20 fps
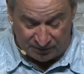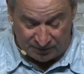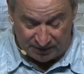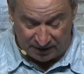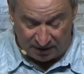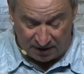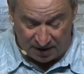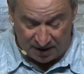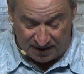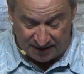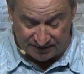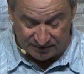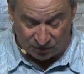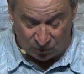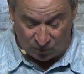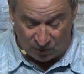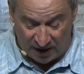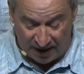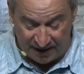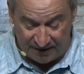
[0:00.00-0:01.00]
Bilhah as a
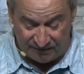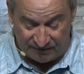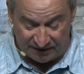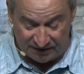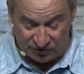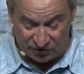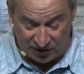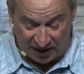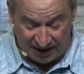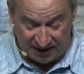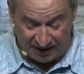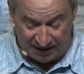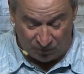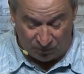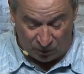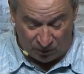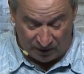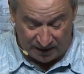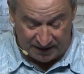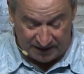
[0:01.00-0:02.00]
wife, and Jacob
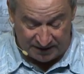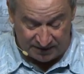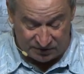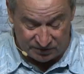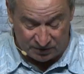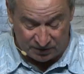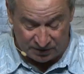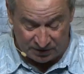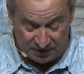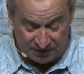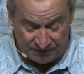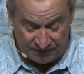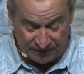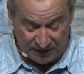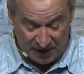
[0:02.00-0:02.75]
went into her.